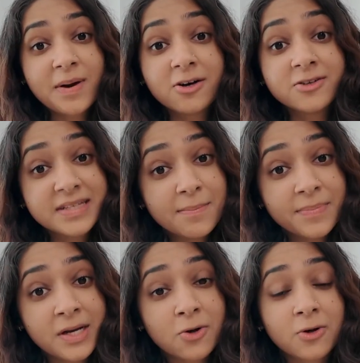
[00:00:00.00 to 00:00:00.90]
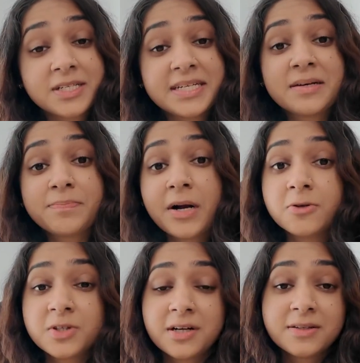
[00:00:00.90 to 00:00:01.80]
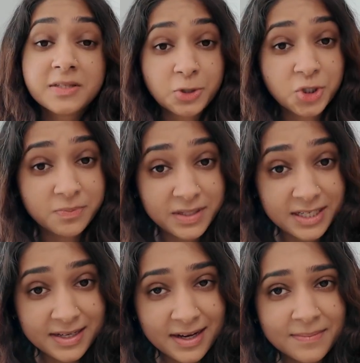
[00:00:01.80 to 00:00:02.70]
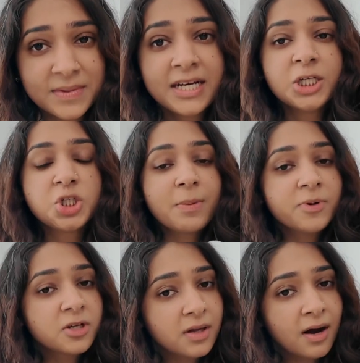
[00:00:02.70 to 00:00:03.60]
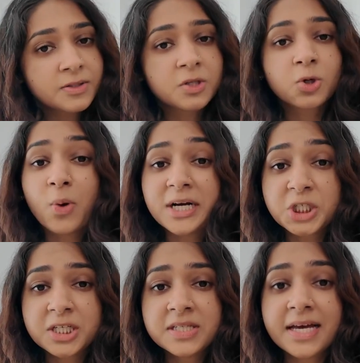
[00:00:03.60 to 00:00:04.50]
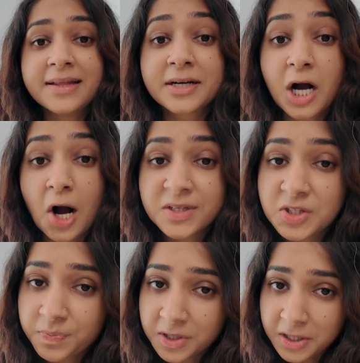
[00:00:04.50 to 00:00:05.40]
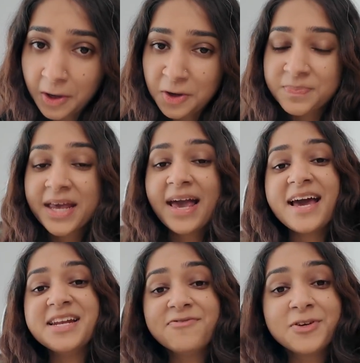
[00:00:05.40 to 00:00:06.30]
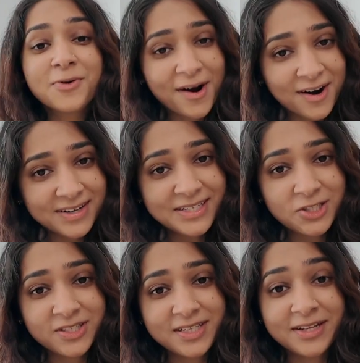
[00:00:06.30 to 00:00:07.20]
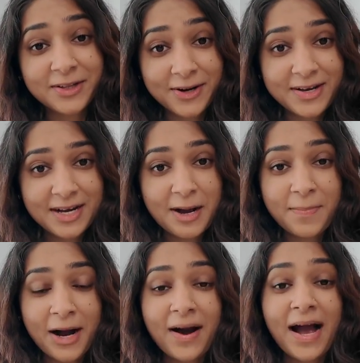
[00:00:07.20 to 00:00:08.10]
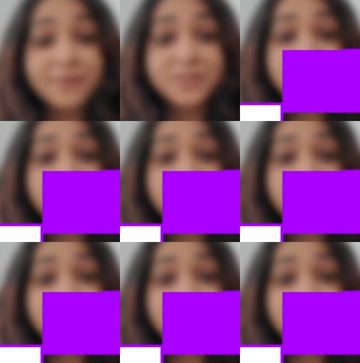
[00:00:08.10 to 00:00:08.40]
about Ozempic or seen it posted on social media? Drop your thoughts or questions in the comments below. And if you are interested in learning about how